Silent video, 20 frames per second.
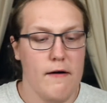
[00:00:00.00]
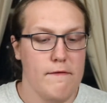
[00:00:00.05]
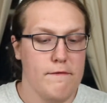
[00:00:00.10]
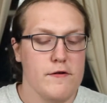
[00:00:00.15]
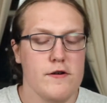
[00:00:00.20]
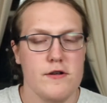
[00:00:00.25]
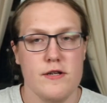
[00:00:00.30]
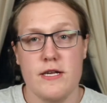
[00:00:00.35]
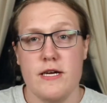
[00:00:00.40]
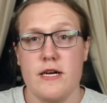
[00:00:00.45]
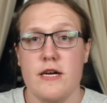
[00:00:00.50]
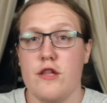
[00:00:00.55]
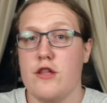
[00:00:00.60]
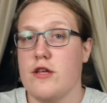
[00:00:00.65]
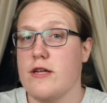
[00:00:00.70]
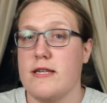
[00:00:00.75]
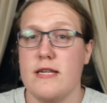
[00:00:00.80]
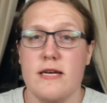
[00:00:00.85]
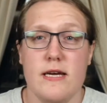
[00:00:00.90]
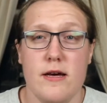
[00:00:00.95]
firstly,
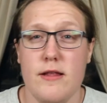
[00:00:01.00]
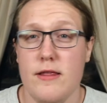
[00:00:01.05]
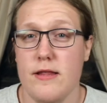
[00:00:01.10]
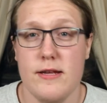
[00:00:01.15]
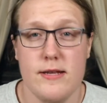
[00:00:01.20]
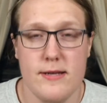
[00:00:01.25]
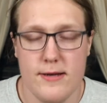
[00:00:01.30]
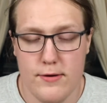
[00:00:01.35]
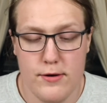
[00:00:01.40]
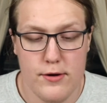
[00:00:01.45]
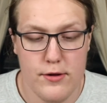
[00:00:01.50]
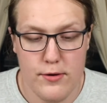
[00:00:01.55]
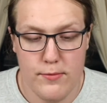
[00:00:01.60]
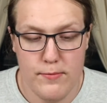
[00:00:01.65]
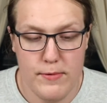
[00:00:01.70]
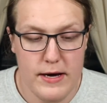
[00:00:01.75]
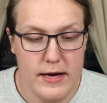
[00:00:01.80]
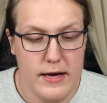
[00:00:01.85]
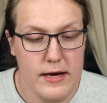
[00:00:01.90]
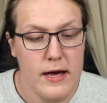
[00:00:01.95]
just to get this out of the
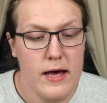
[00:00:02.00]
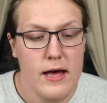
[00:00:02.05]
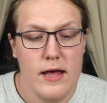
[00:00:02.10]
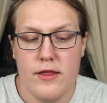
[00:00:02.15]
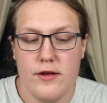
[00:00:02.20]
way,